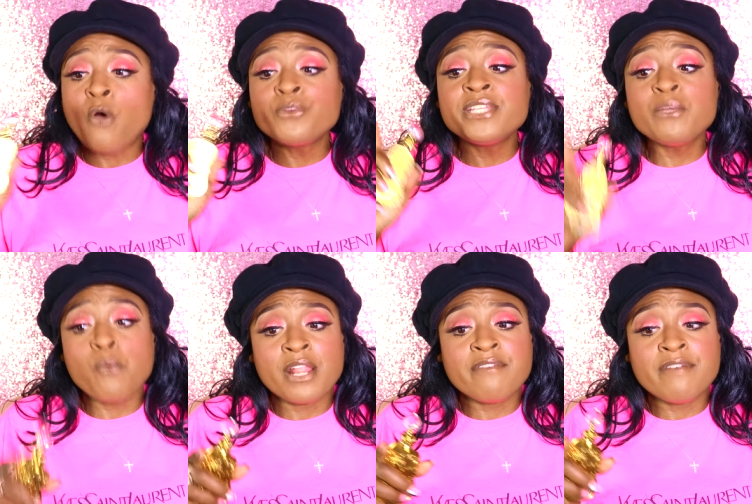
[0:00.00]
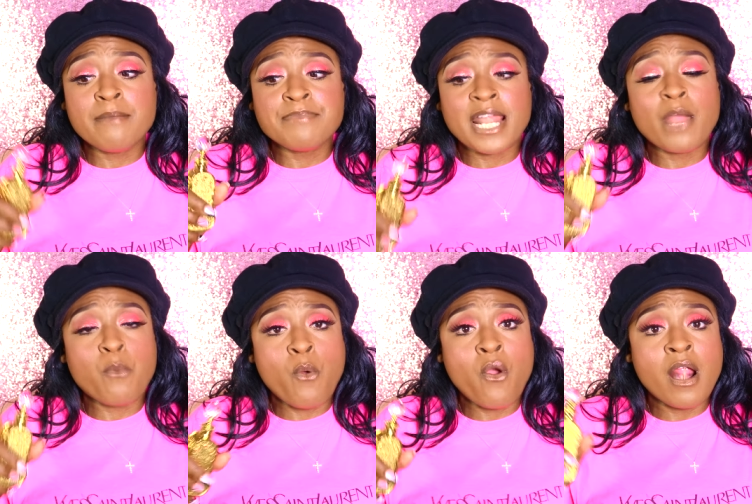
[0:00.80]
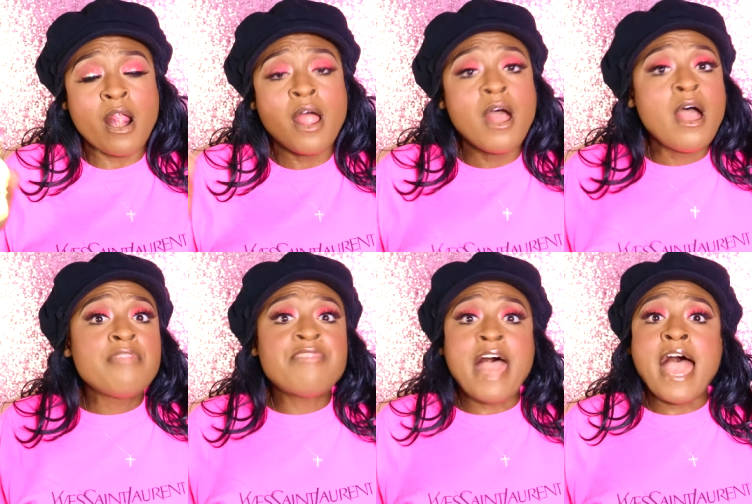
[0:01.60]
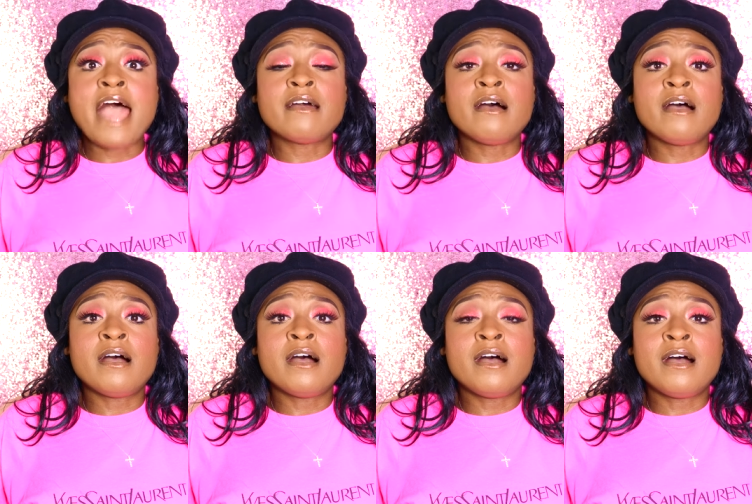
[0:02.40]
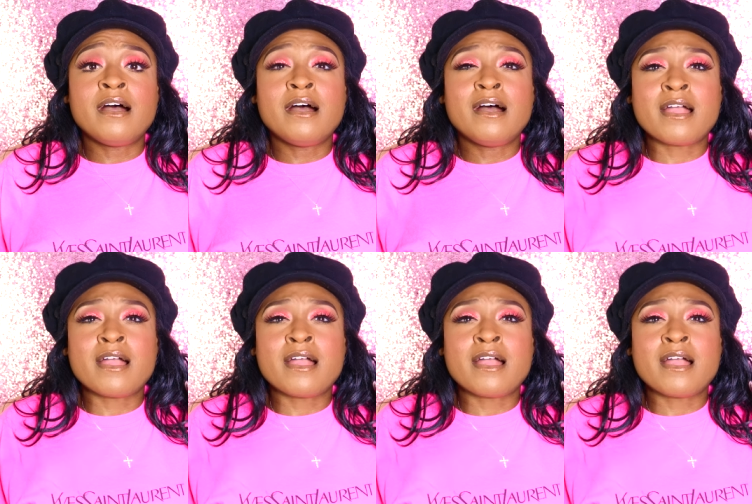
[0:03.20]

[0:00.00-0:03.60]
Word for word: only one of them that i wore that uh,